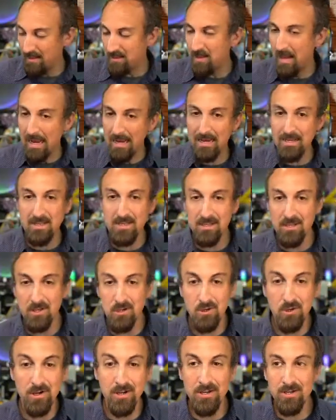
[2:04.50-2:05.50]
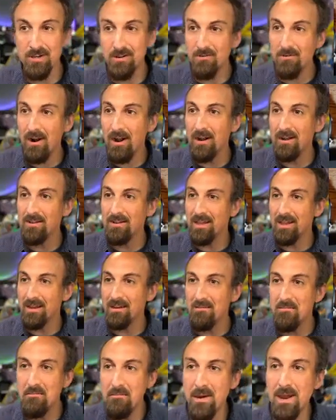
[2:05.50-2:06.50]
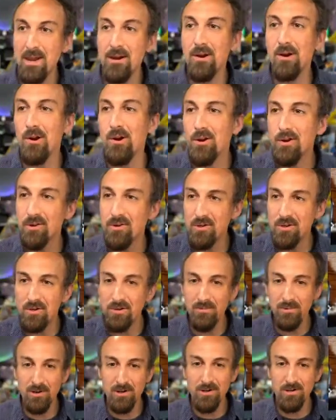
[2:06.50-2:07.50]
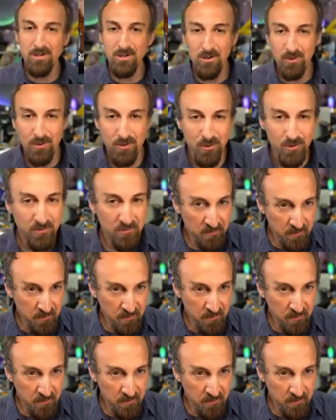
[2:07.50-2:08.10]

I guess it's a trend around like maker YouTubers who